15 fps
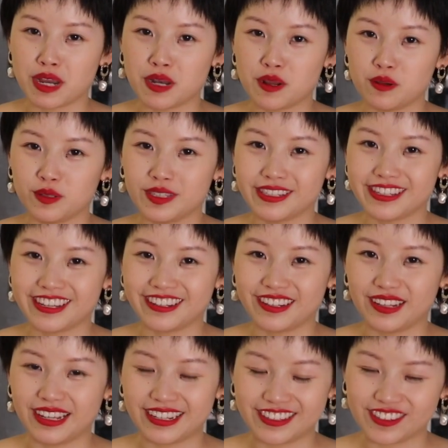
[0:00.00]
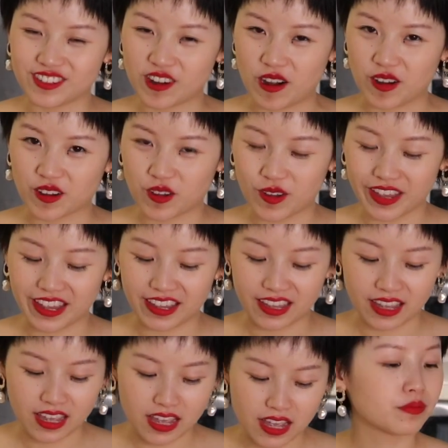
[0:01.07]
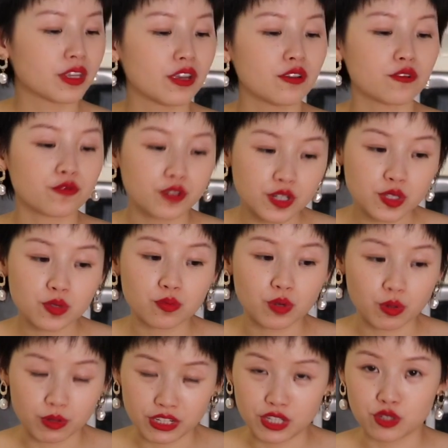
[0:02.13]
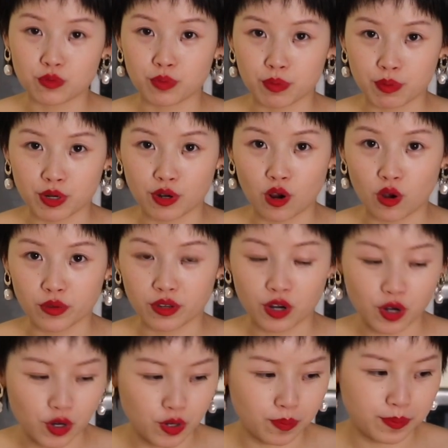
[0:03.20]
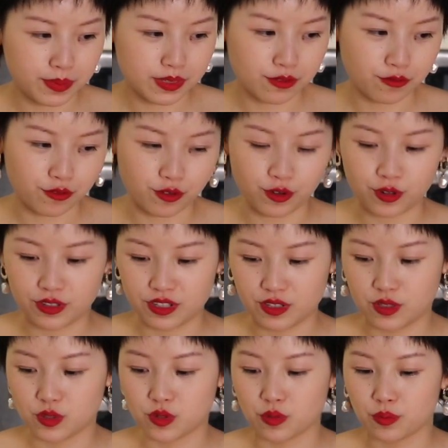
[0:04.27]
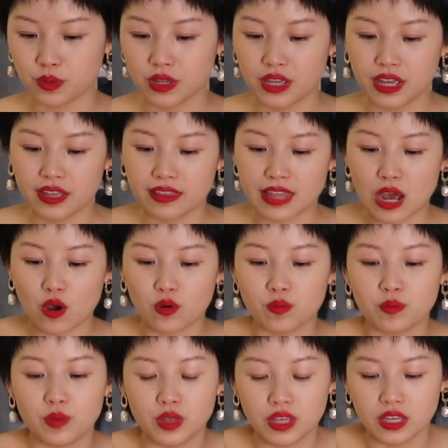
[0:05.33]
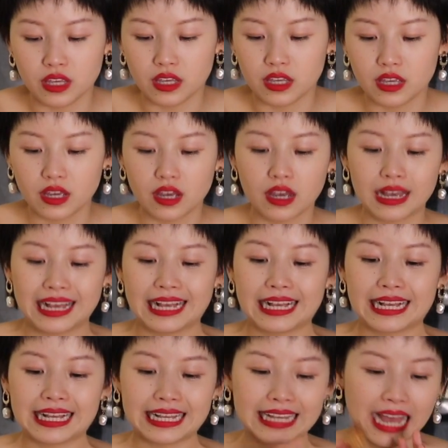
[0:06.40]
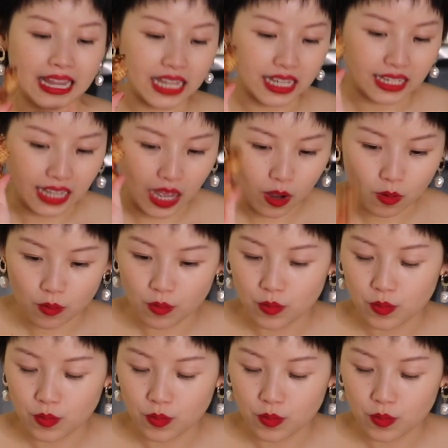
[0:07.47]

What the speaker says: notes and let's start cooking. First, we will need to prepare all the herbs for the soup. That will be galangal,